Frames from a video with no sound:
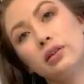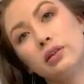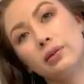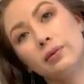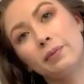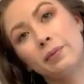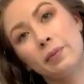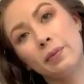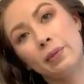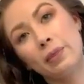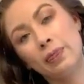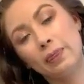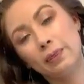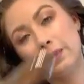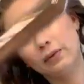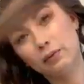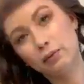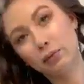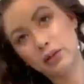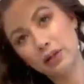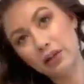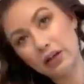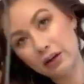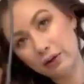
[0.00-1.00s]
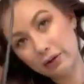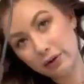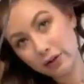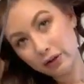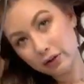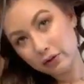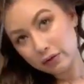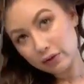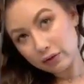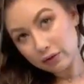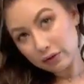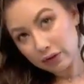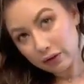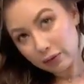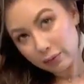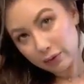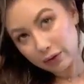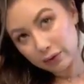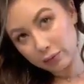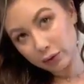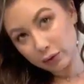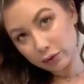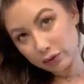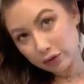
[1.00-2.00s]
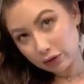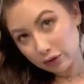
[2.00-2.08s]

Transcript: but now I don't know. Now I'm doing a lot more to my